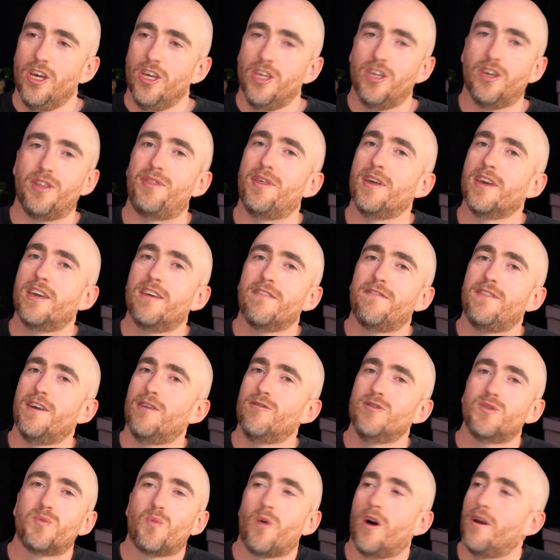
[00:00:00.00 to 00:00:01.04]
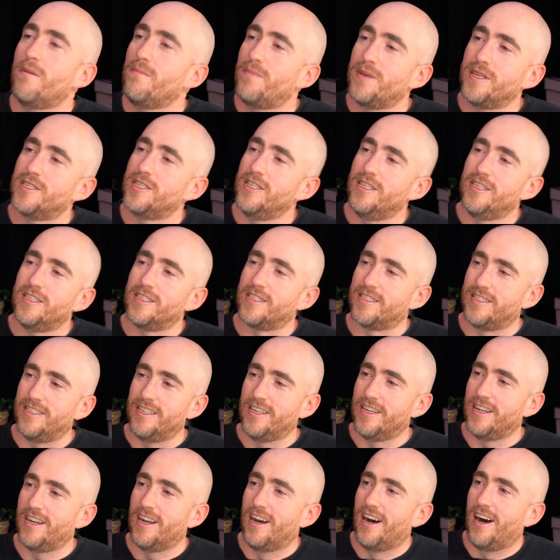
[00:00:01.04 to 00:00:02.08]
You'd think if there was one business
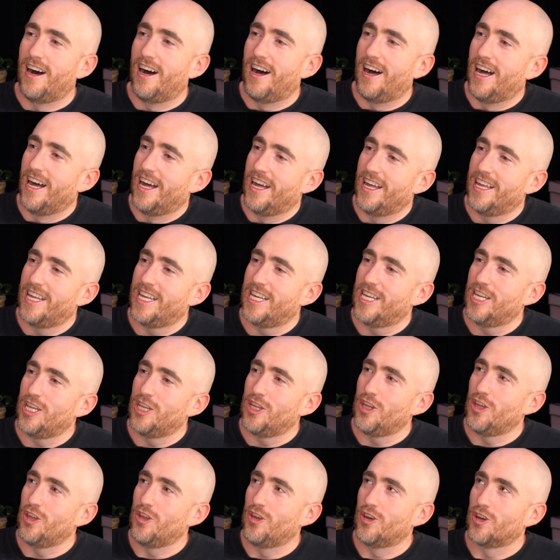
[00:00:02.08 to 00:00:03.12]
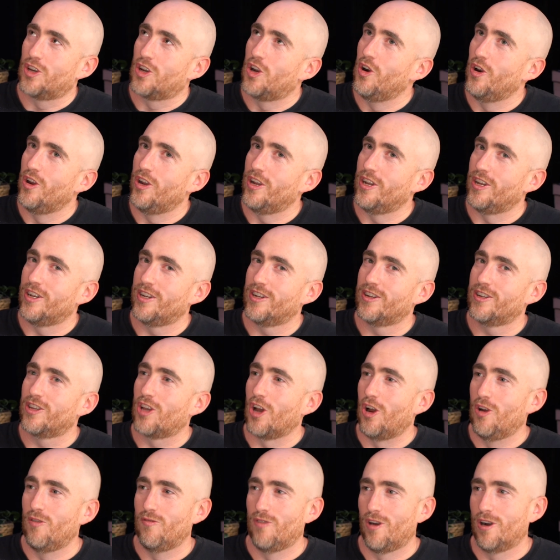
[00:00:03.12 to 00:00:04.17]
that you couldn't
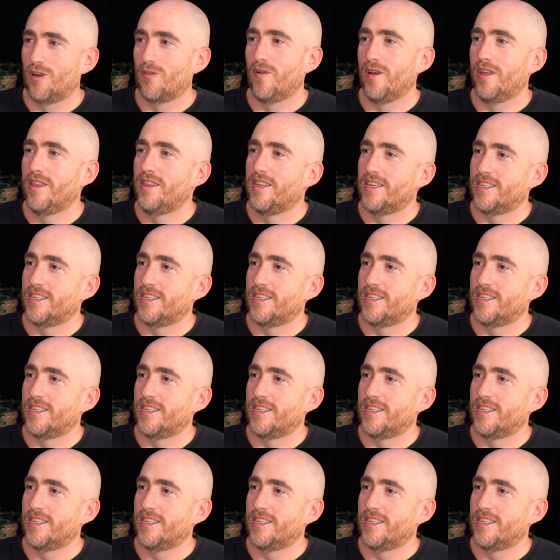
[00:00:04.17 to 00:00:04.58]
go wrong with,